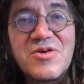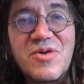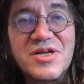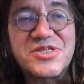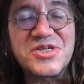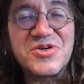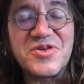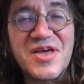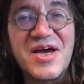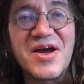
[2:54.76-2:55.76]
Once
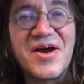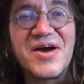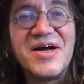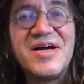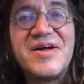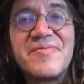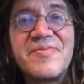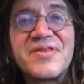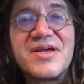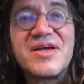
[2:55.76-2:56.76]
you're there,
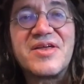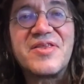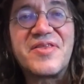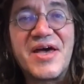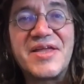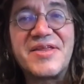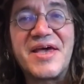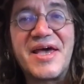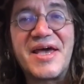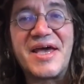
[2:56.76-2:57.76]

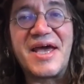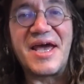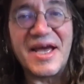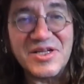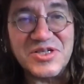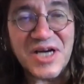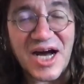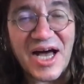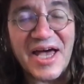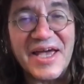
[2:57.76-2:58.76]
then
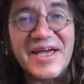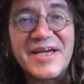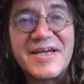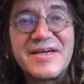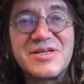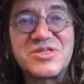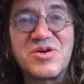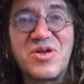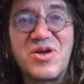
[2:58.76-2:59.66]
AGI is no